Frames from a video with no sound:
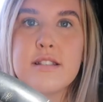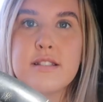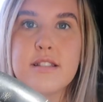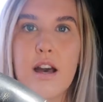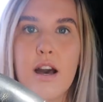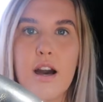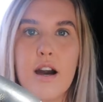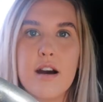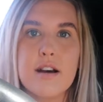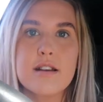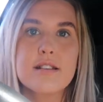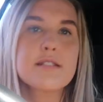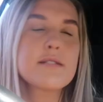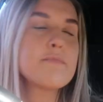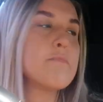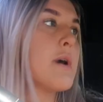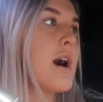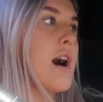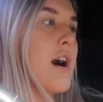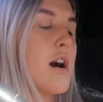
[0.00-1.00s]
to
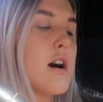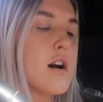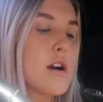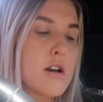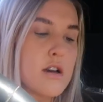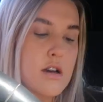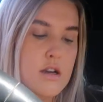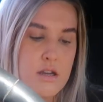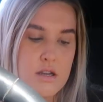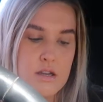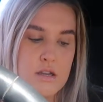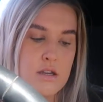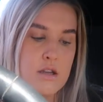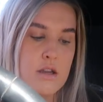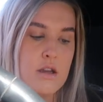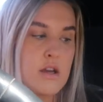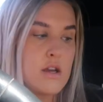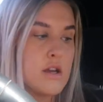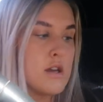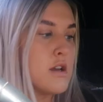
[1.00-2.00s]
hers, but
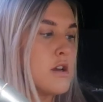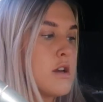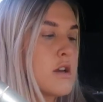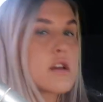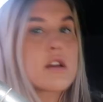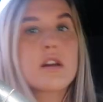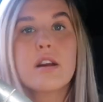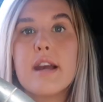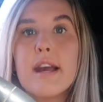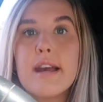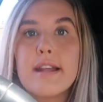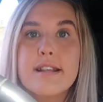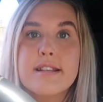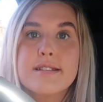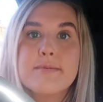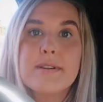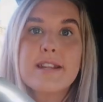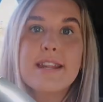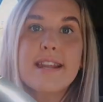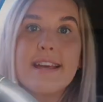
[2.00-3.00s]
it
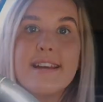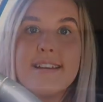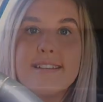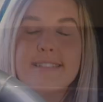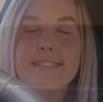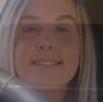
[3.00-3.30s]
is what it